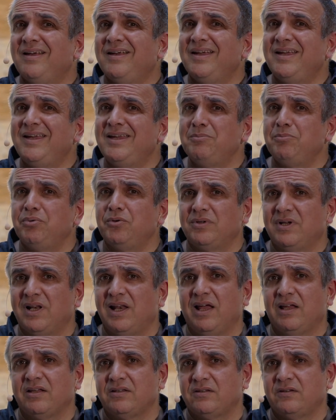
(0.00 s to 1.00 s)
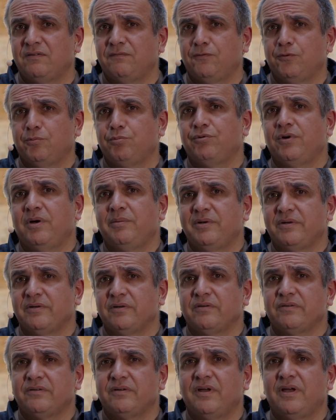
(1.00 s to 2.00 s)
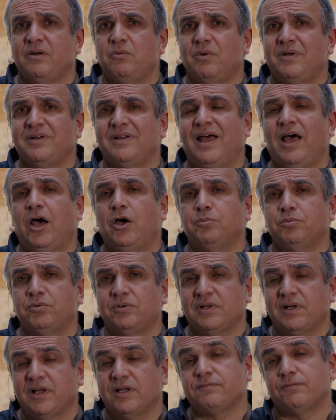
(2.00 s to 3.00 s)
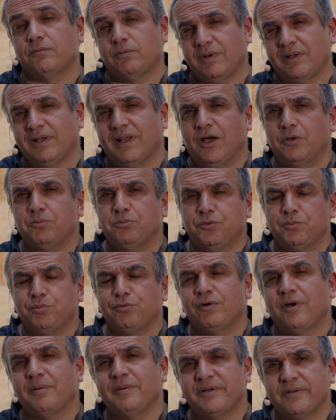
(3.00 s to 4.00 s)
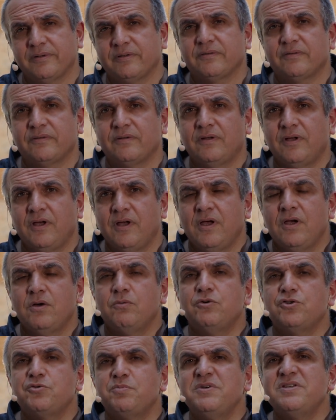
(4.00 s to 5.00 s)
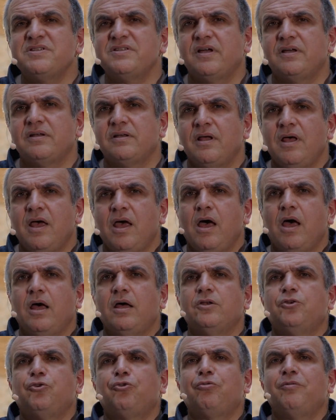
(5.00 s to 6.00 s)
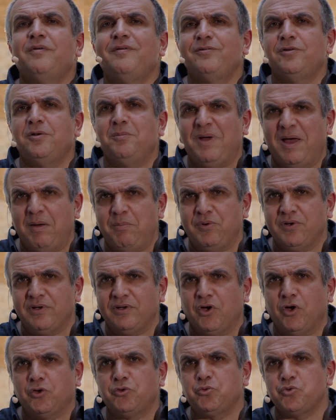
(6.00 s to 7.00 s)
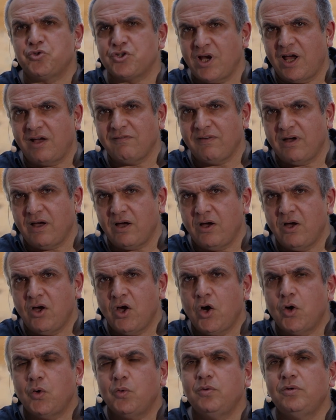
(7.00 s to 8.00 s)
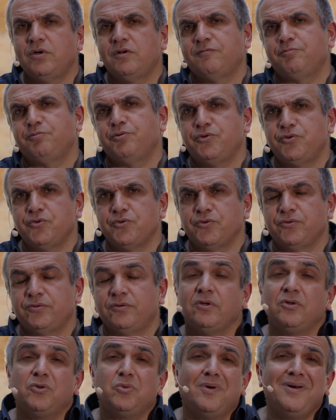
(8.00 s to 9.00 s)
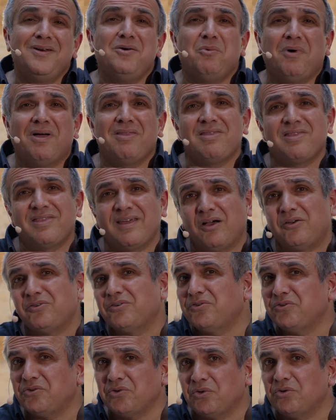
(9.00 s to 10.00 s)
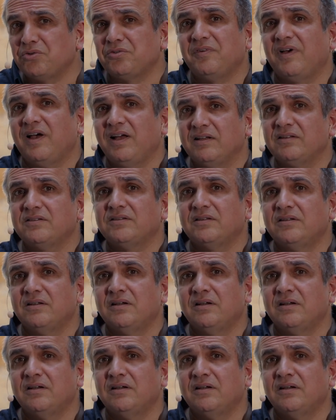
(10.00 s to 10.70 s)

input class for parameters and one output class for, well, output parameters, which means that a trivial mapping onto Java would have produced 21,000 source files.